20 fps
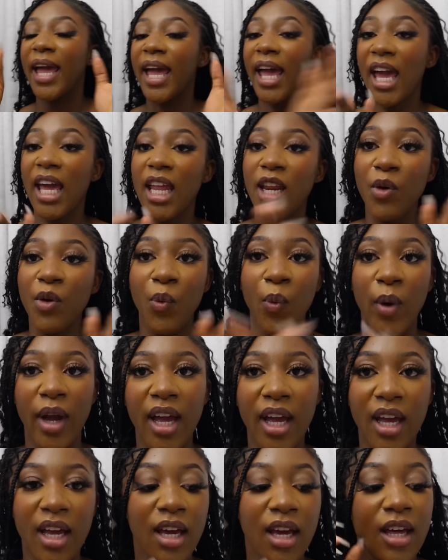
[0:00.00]

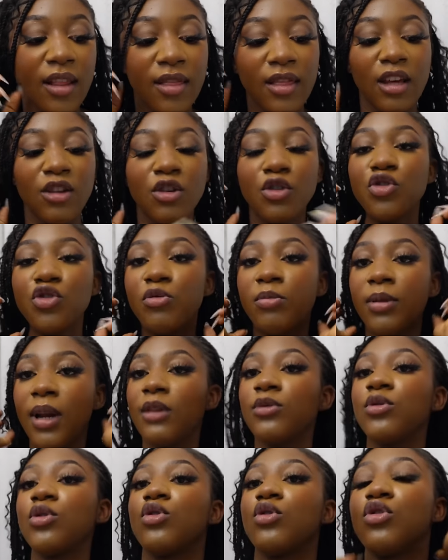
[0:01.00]
anyway the youtube
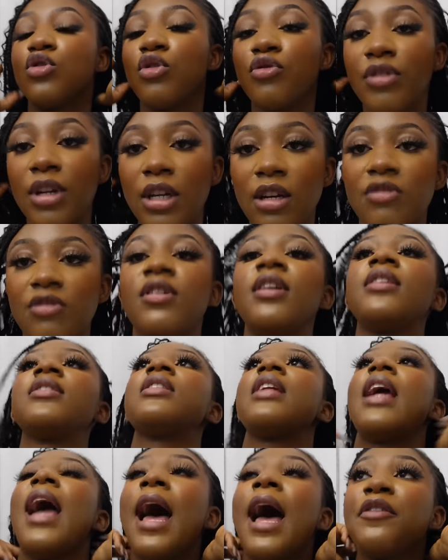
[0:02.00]
lounge was also really great
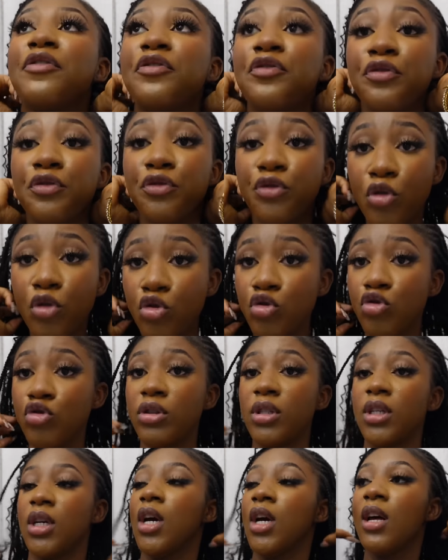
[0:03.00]
they had
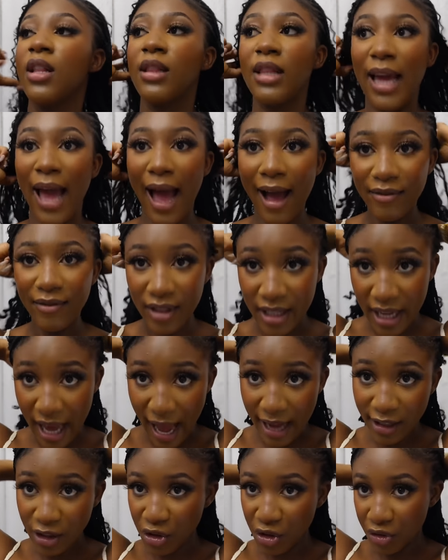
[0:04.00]
food they had they
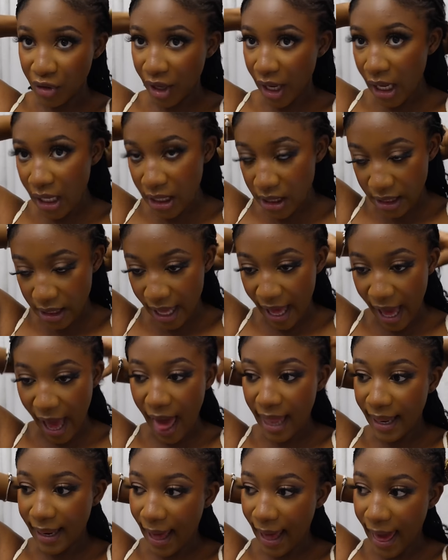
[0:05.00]
had drinks they
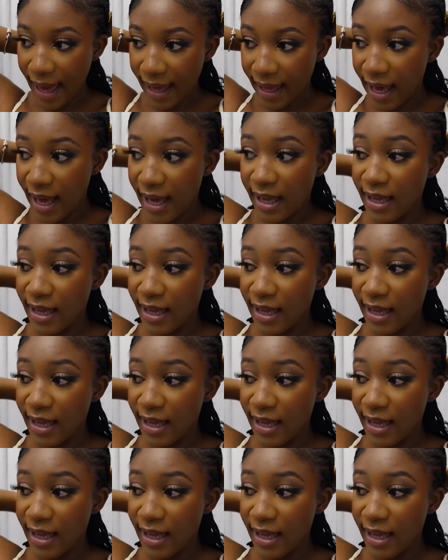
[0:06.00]
had like